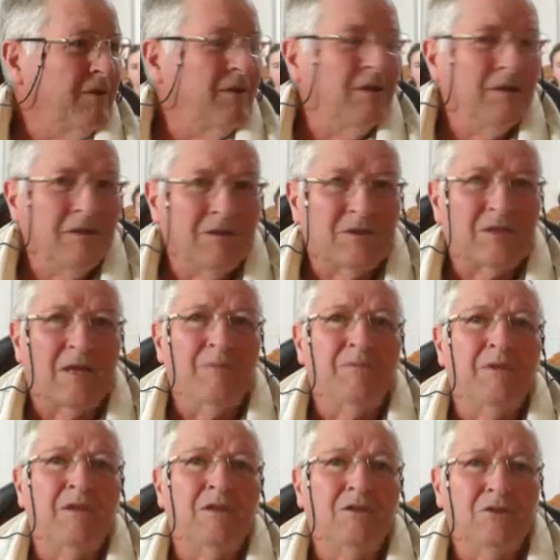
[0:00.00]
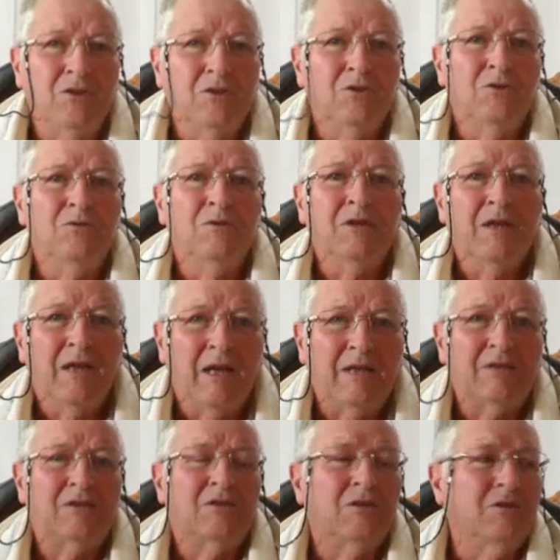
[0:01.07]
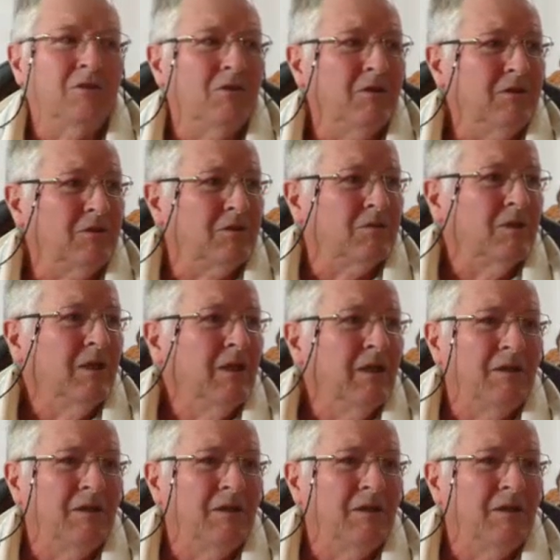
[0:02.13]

It is something you had to die to.